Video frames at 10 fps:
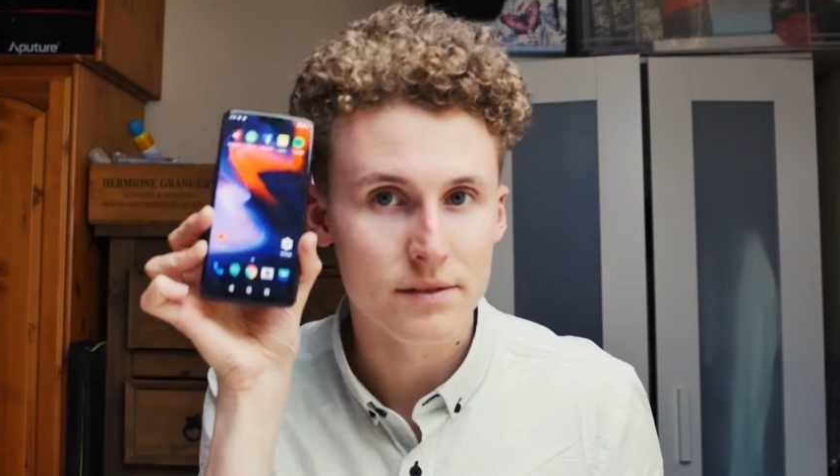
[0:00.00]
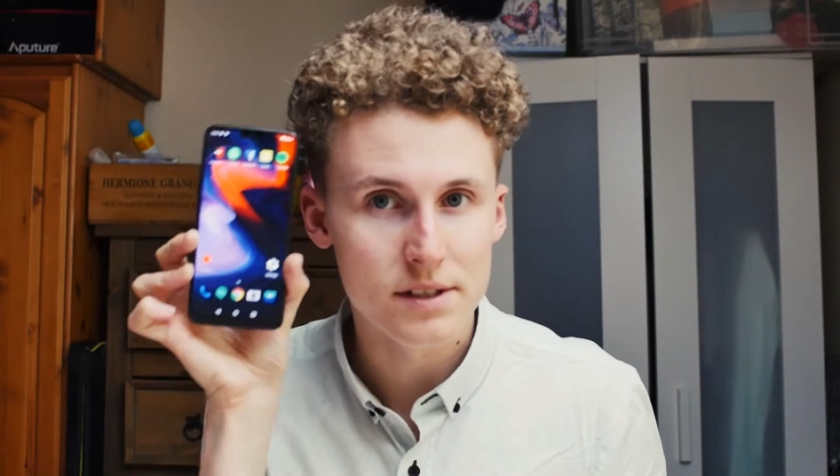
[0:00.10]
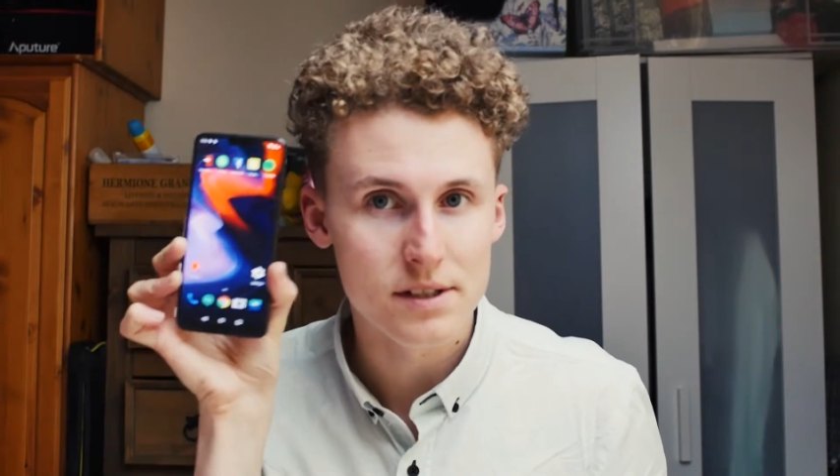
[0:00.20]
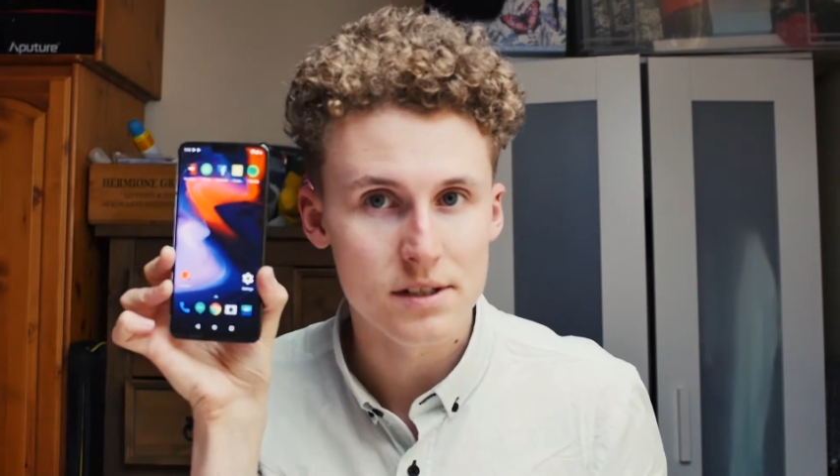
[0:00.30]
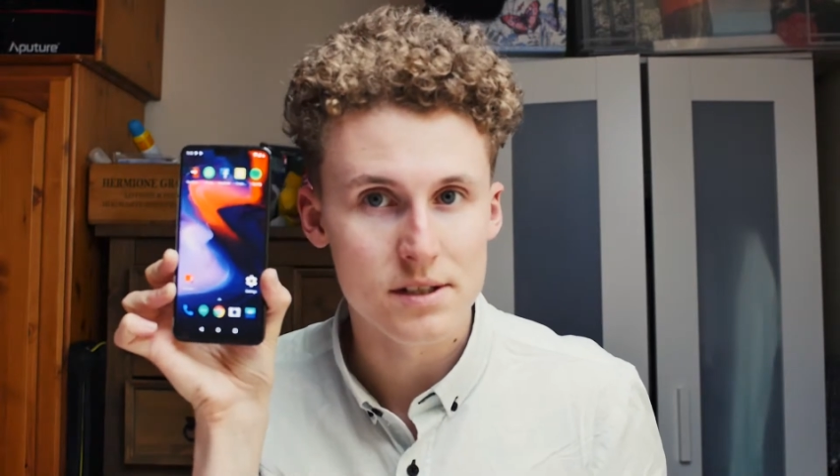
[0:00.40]

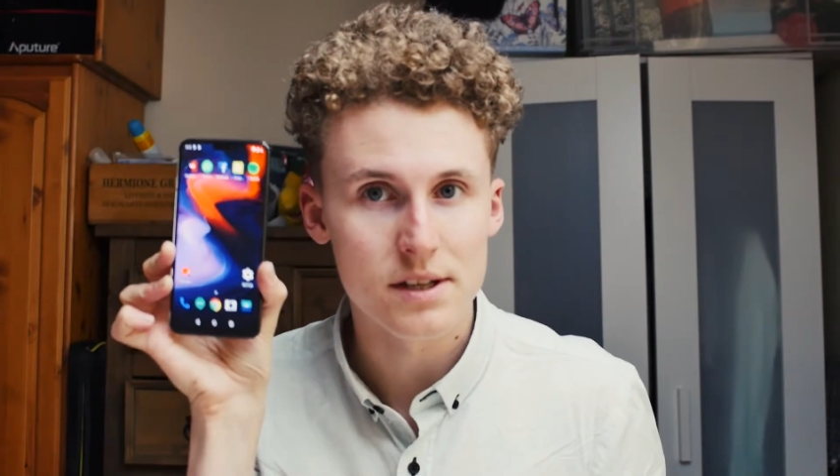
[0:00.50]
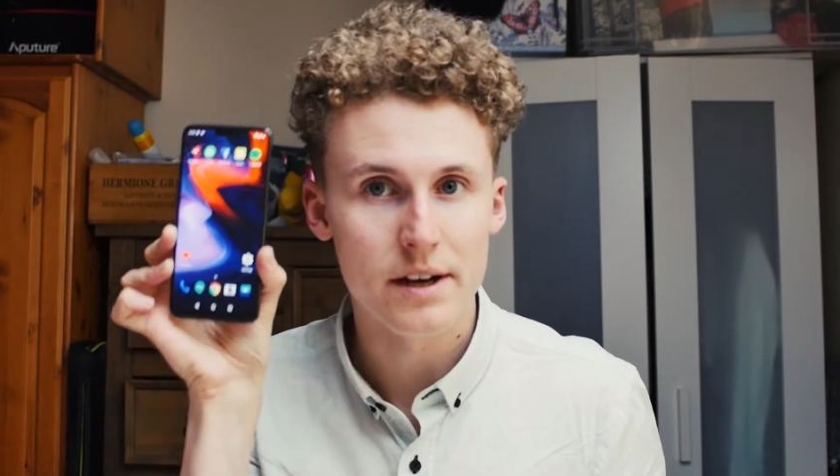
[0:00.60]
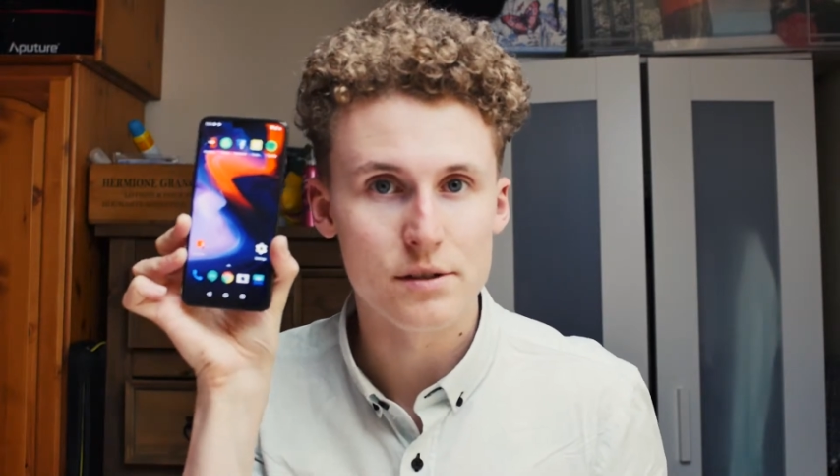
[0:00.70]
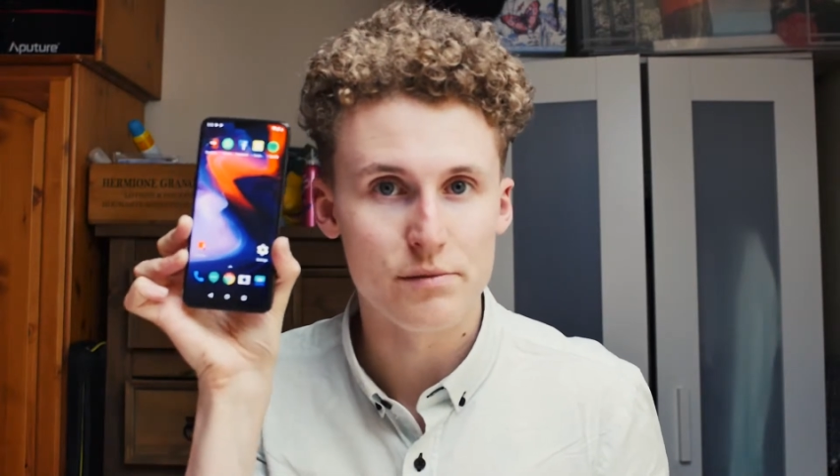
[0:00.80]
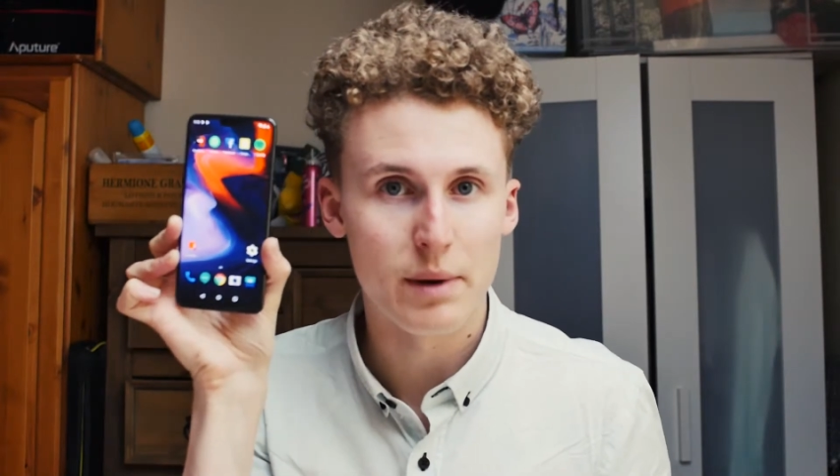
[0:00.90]
This is the
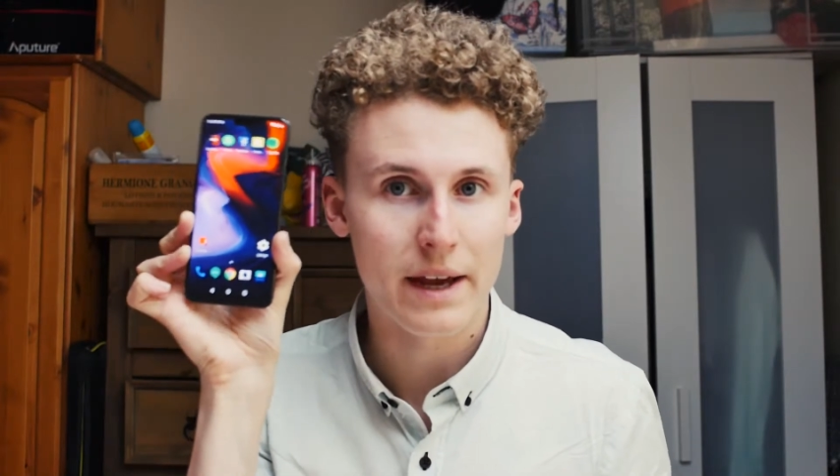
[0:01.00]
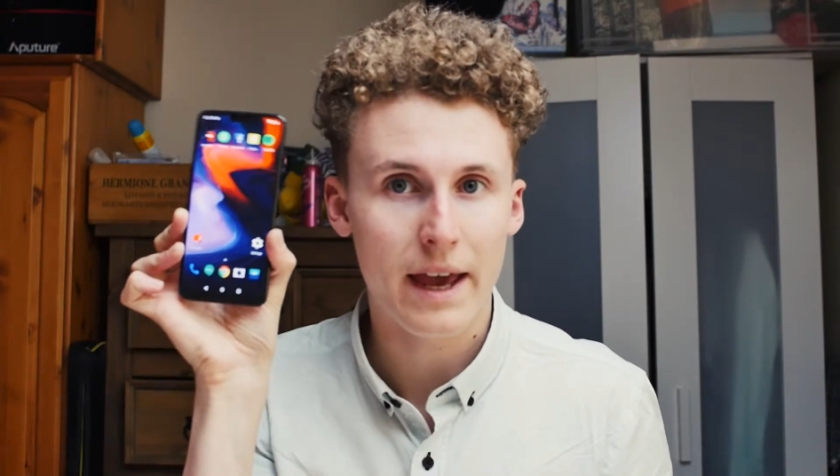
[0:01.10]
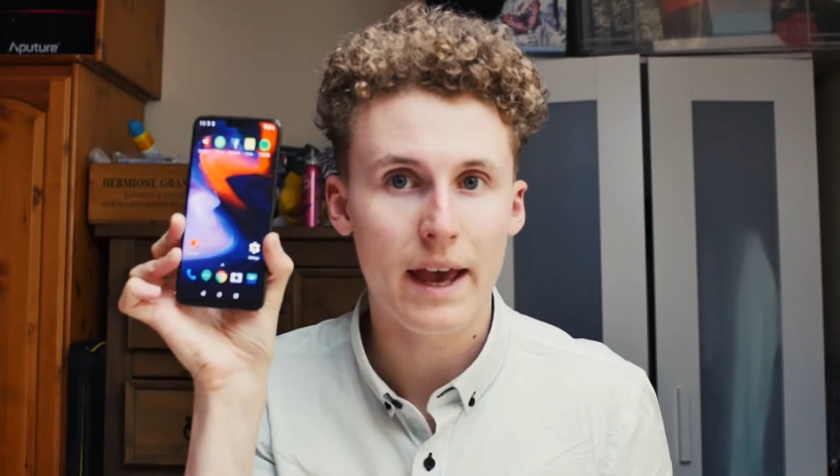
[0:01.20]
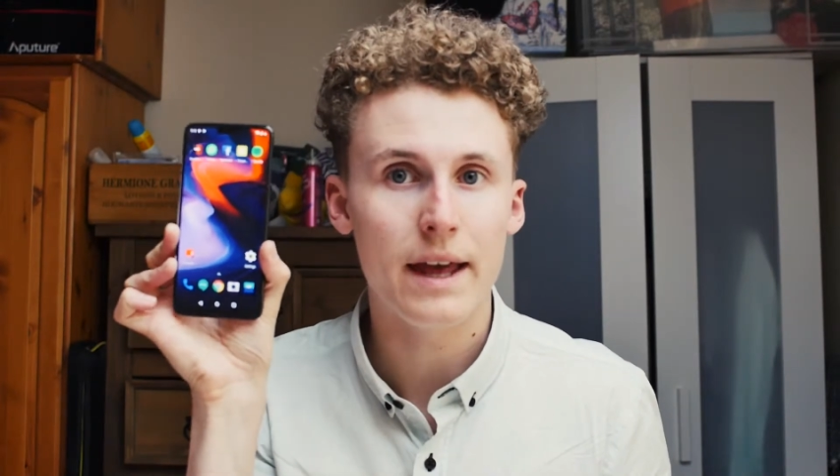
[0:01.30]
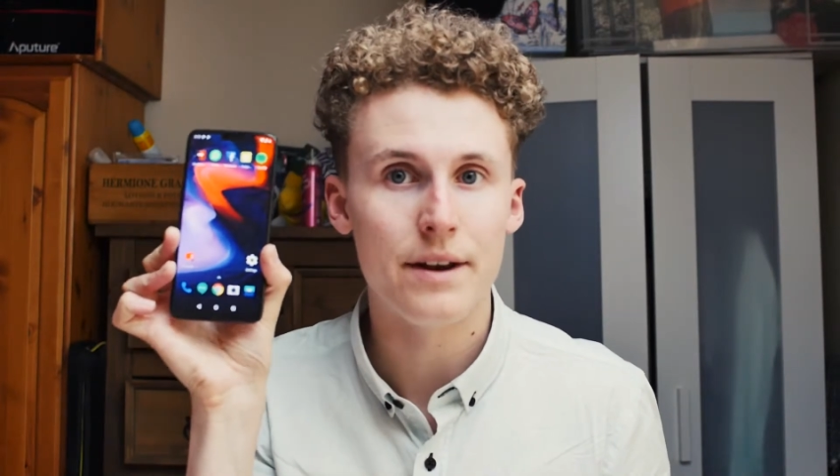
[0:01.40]
size of my
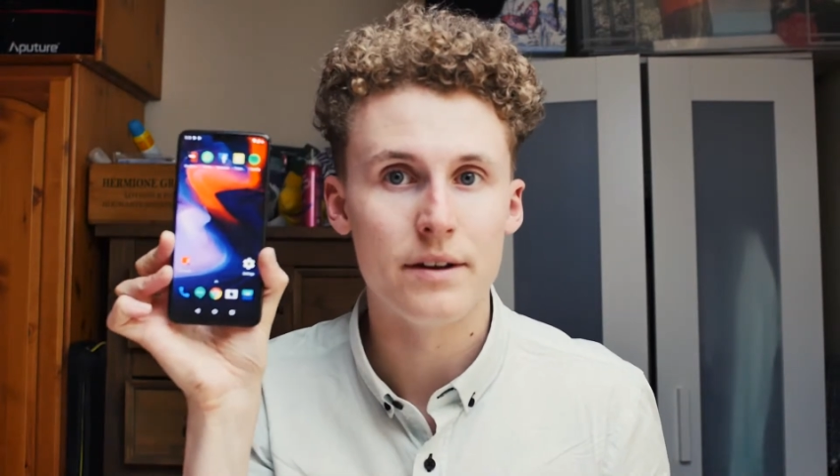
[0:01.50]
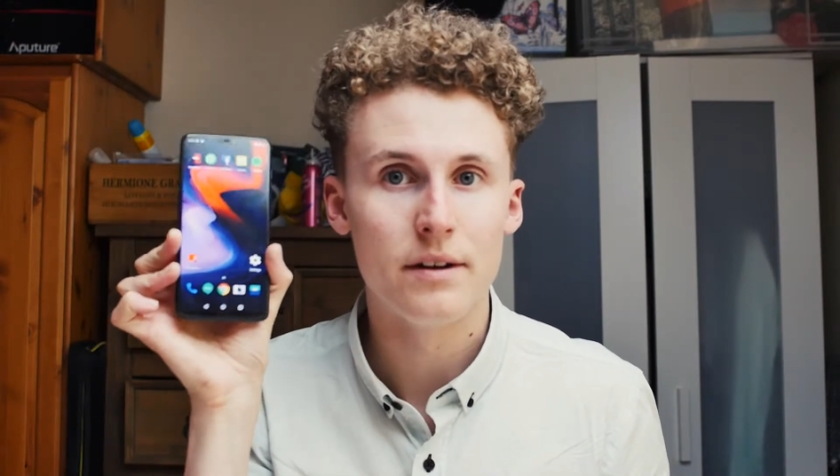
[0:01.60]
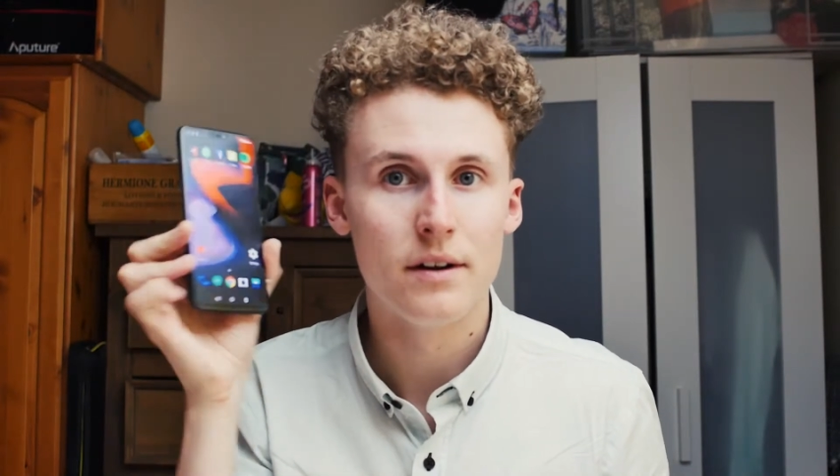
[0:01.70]
head.